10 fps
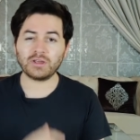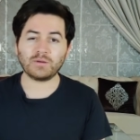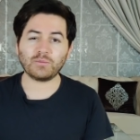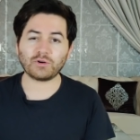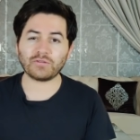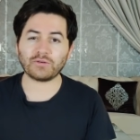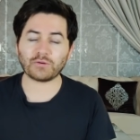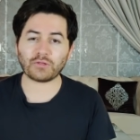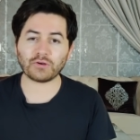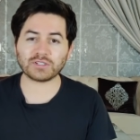more of
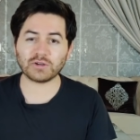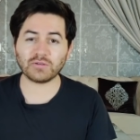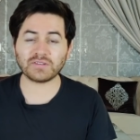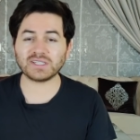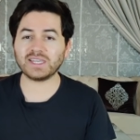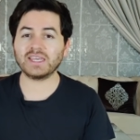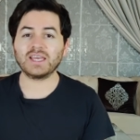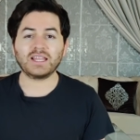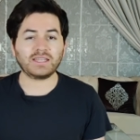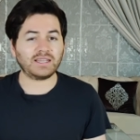your thoughts, and obviously
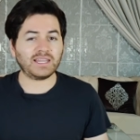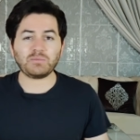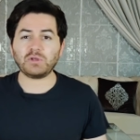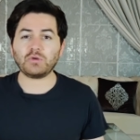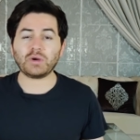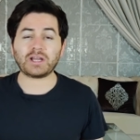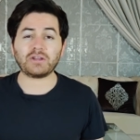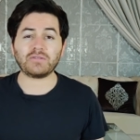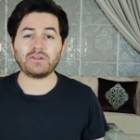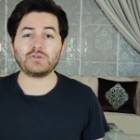let me know what
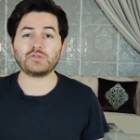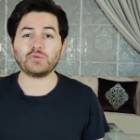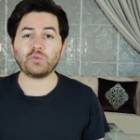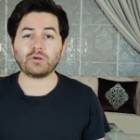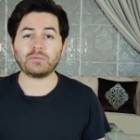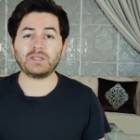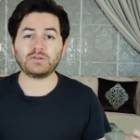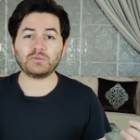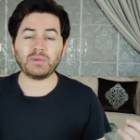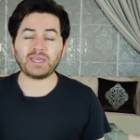kind of videos you want me
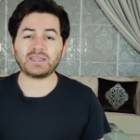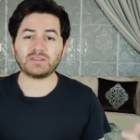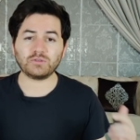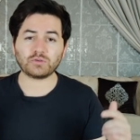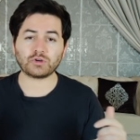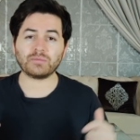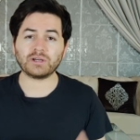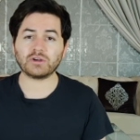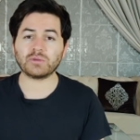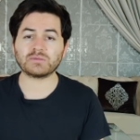to make. Do drop
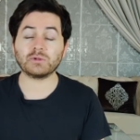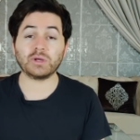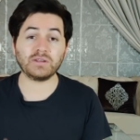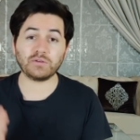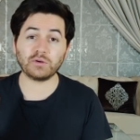the comments below, and if you're